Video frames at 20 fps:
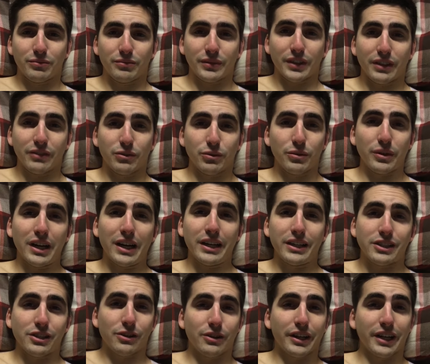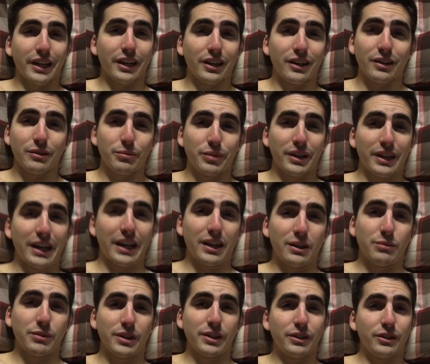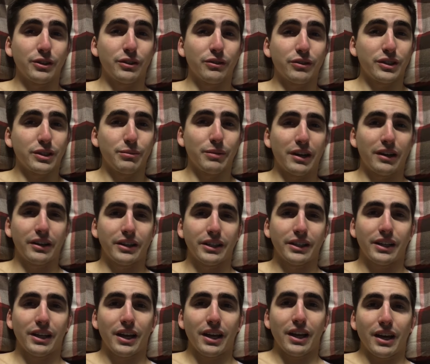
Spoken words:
even when I started to get a bit adamant and nervous about it,